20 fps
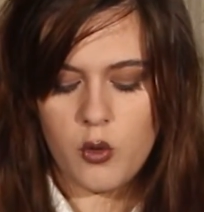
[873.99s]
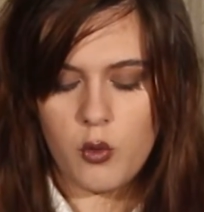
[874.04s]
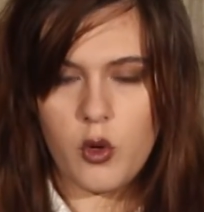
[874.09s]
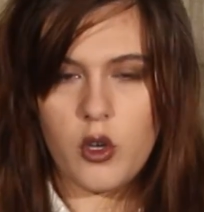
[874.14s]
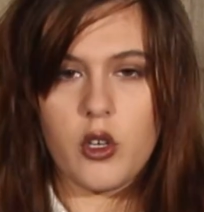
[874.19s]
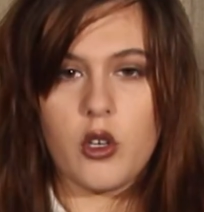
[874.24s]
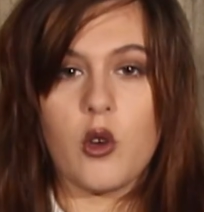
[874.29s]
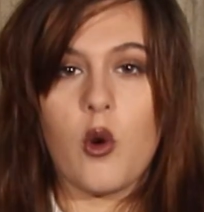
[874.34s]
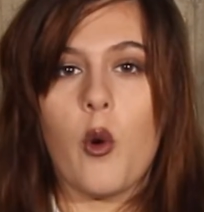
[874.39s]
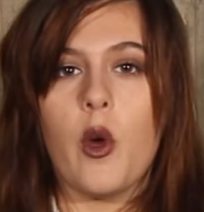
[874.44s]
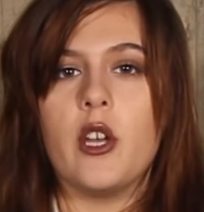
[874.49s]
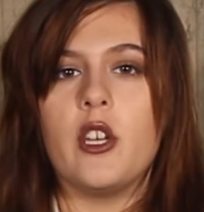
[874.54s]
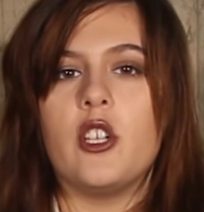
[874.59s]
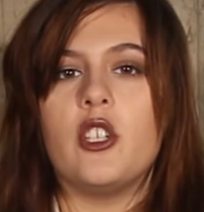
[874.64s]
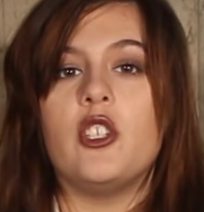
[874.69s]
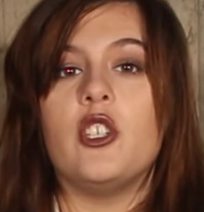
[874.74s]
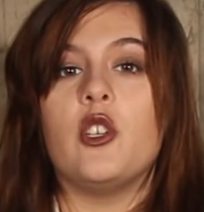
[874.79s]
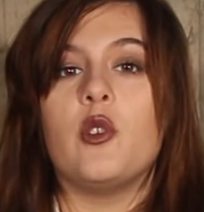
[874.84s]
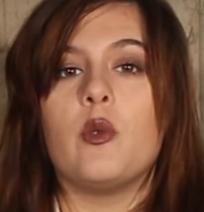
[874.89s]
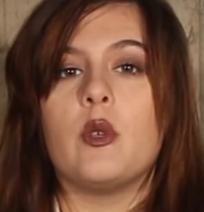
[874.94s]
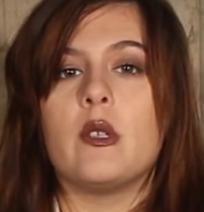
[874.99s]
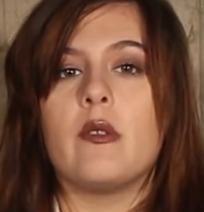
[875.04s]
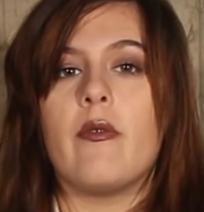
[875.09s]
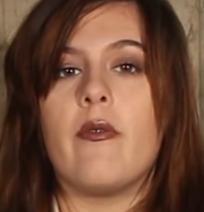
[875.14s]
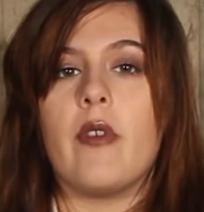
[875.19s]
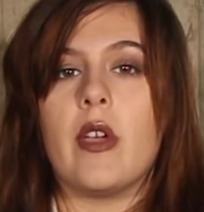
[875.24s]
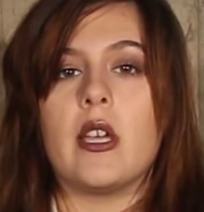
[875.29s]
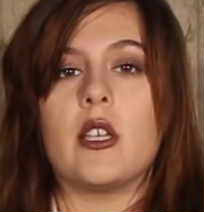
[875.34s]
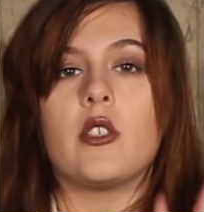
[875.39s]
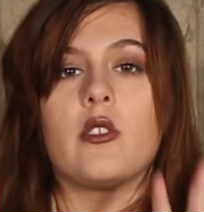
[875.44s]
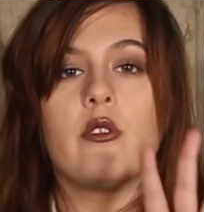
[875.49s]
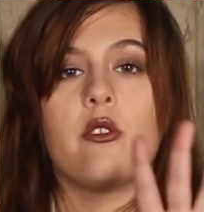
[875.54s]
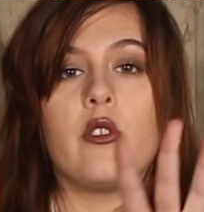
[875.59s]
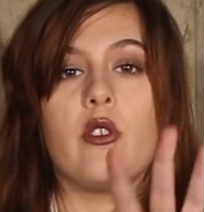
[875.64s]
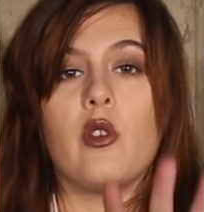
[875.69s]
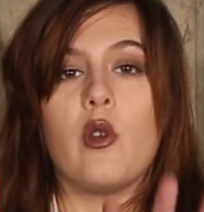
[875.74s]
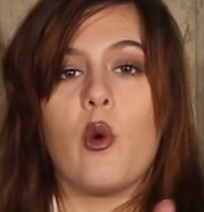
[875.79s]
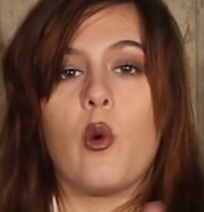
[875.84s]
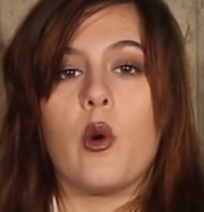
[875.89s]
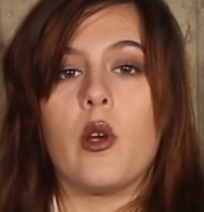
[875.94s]
what you're going to do is face the
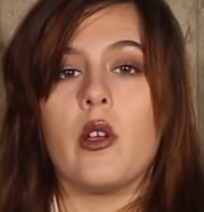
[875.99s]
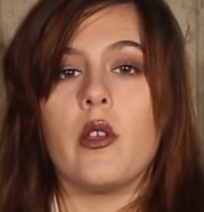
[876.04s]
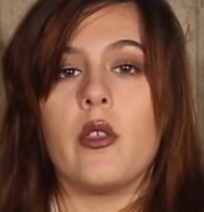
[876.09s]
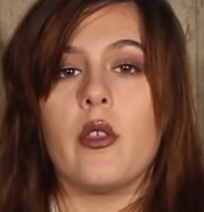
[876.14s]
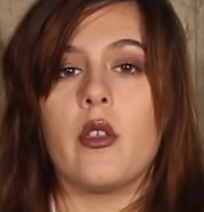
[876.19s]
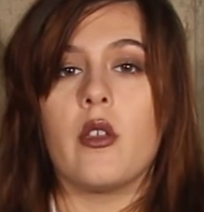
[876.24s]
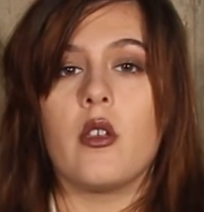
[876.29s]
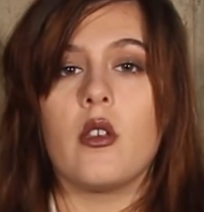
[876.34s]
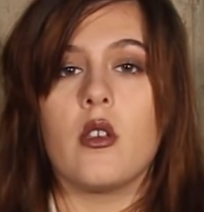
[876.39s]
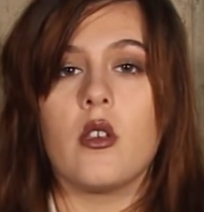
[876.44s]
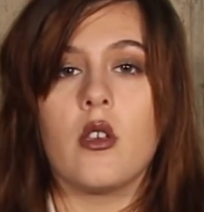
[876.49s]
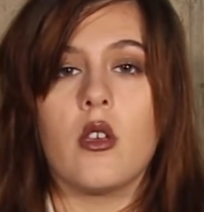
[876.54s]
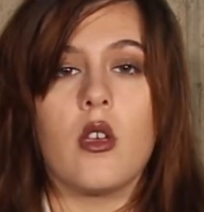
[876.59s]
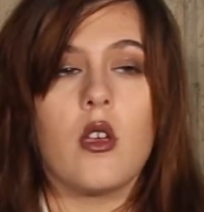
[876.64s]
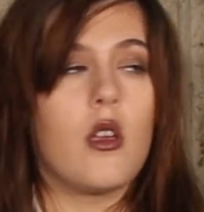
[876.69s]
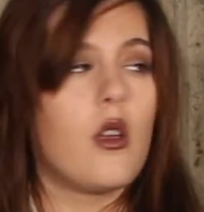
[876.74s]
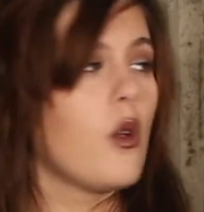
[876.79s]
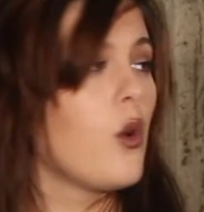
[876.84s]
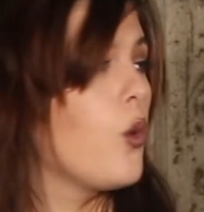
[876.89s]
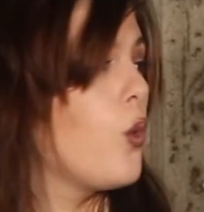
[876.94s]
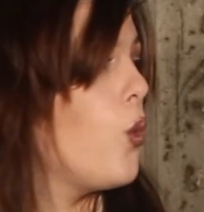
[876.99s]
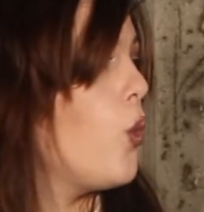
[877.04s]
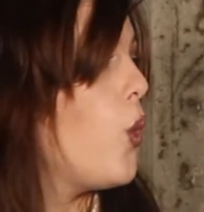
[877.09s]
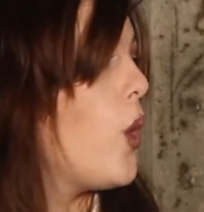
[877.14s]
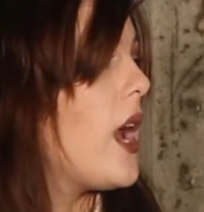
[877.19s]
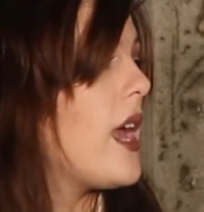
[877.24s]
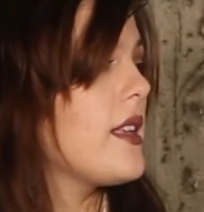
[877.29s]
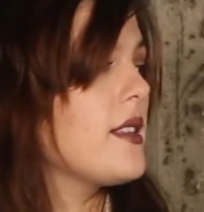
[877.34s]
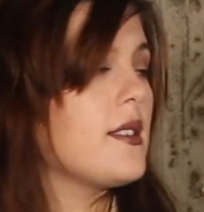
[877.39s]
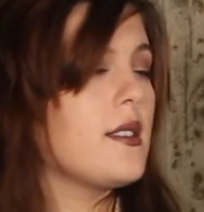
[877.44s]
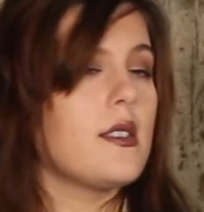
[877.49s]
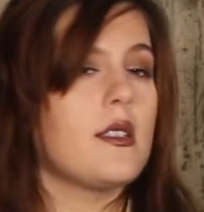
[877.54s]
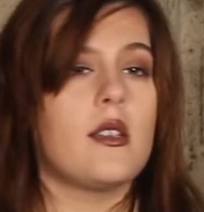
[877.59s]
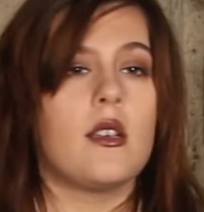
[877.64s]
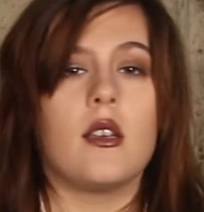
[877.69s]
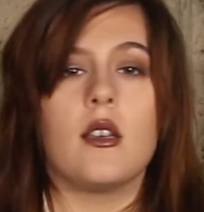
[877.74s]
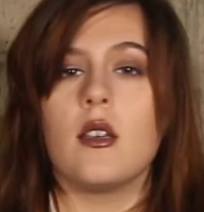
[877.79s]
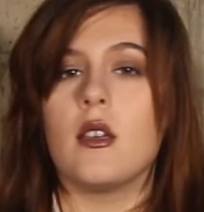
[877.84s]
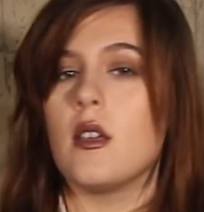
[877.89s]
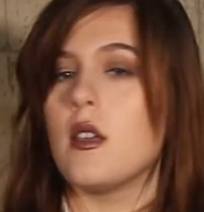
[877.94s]
north, west,